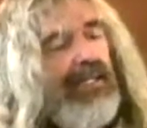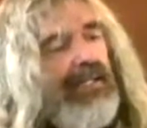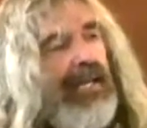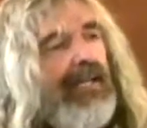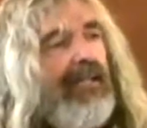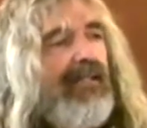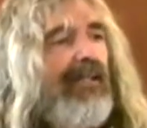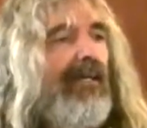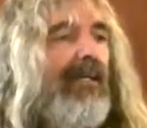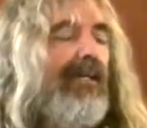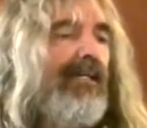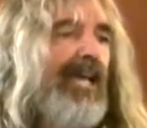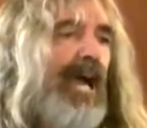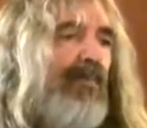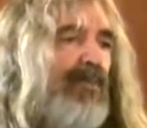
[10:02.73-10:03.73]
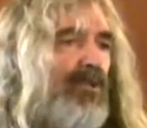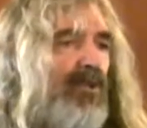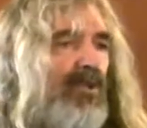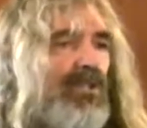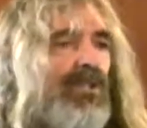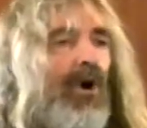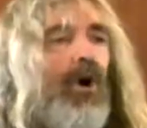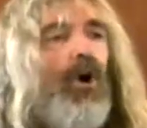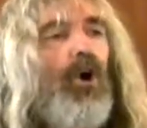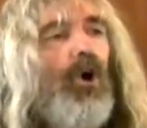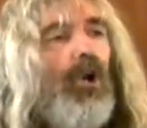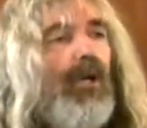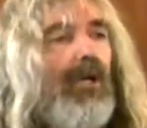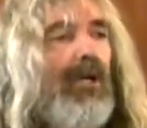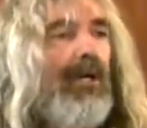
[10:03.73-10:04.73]
net captures
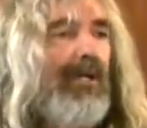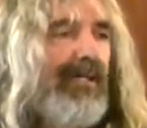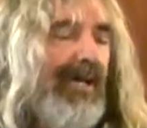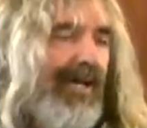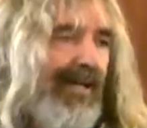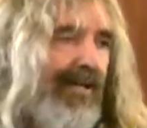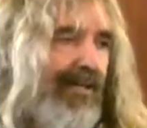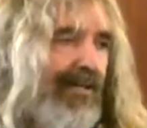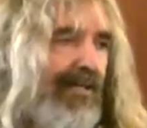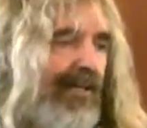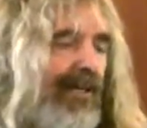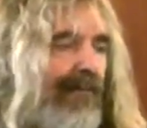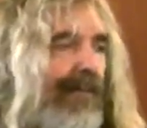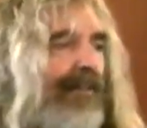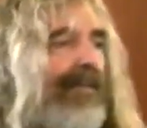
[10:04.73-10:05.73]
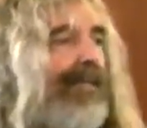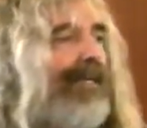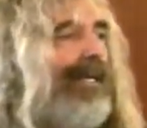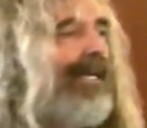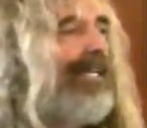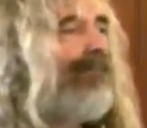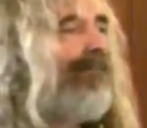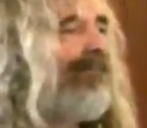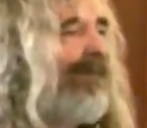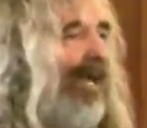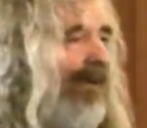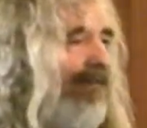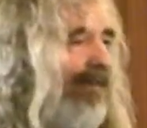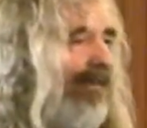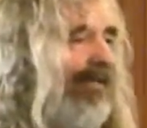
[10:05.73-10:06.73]
all kinds, that the kingdom of
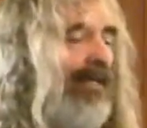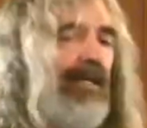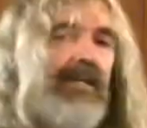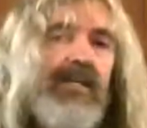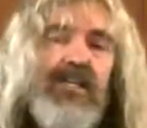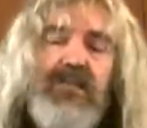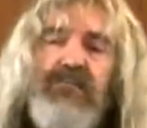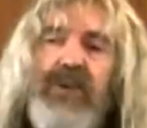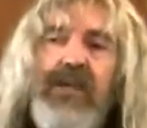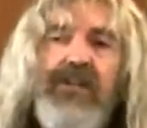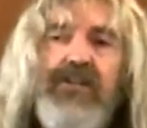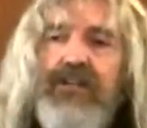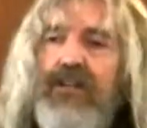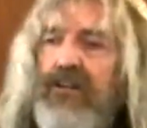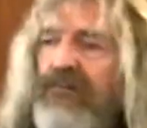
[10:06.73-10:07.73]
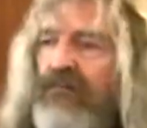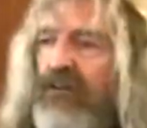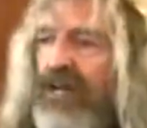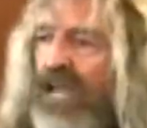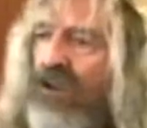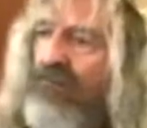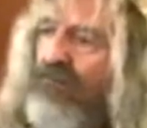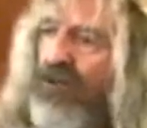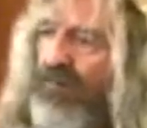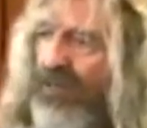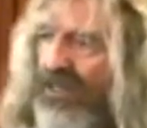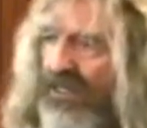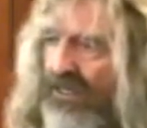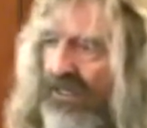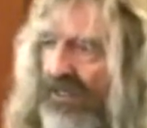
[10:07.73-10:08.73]
heaven is meant for
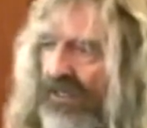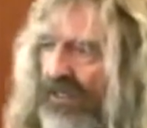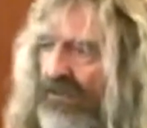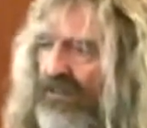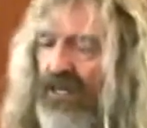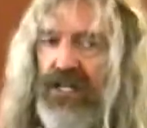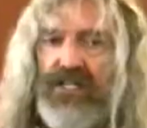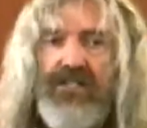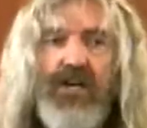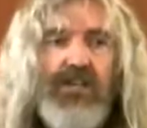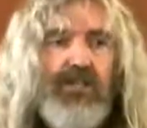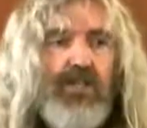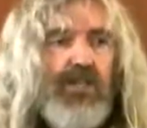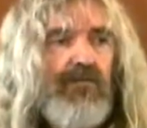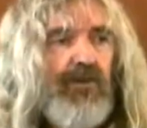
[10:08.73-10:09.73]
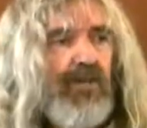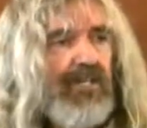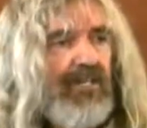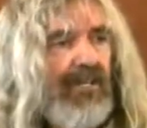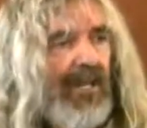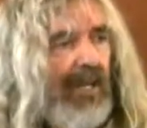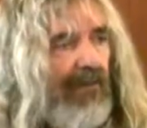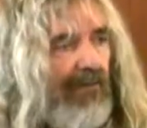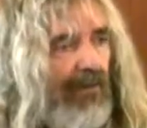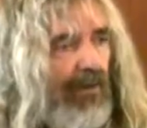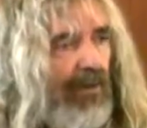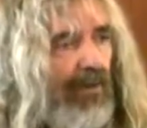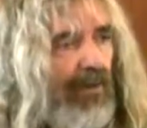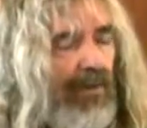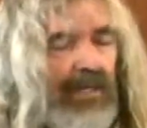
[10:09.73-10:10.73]
everybody, That it's not just for a select
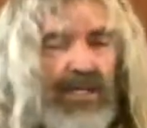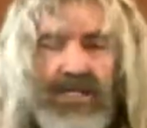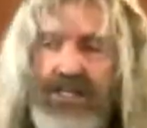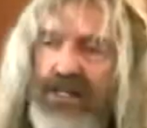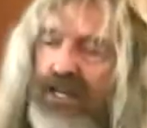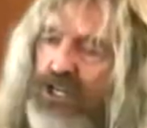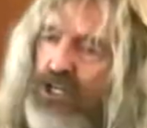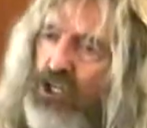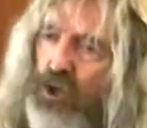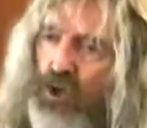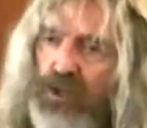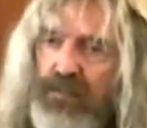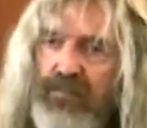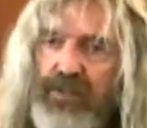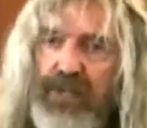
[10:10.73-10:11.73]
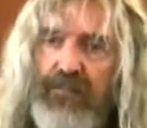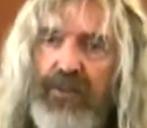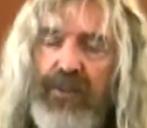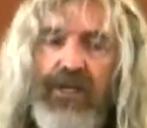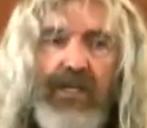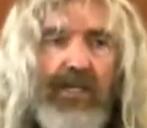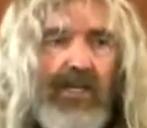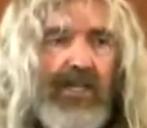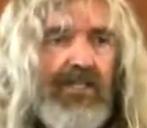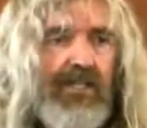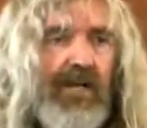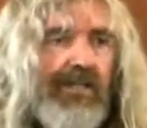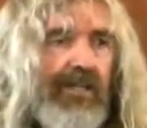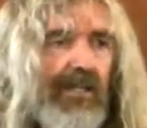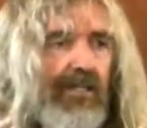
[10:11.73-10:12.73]
few, it's not a chosen people, it's
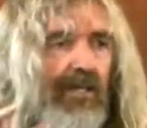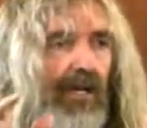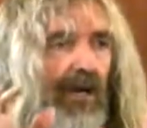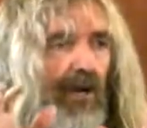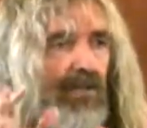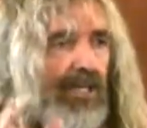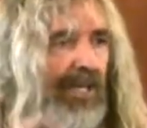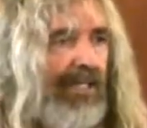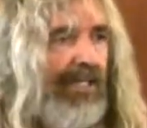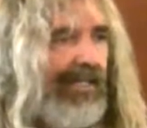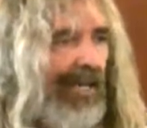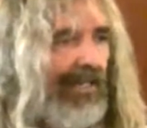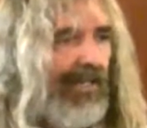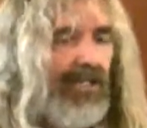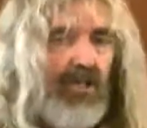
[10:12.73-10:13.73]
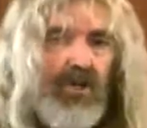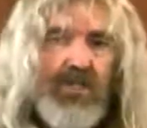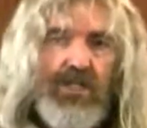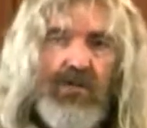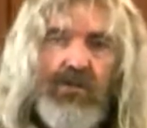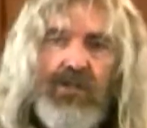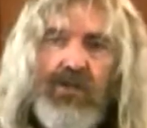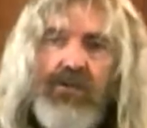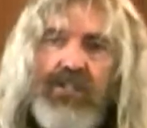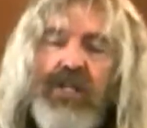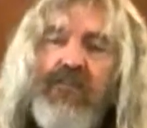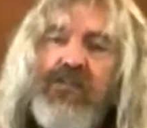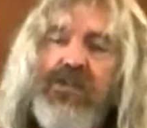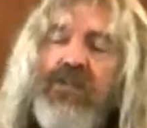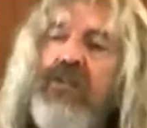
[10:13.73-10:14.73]
not that outside the Catholic Church there is no
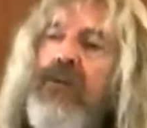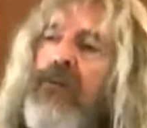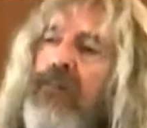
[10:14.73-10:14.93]
redemption.